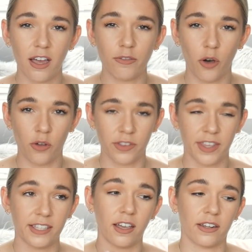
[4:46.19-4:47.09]
love on
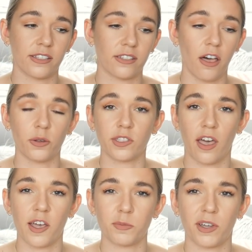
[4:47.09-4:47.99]
these kind of style
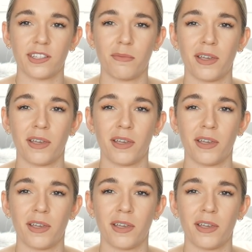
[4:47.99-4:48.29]
skirts because it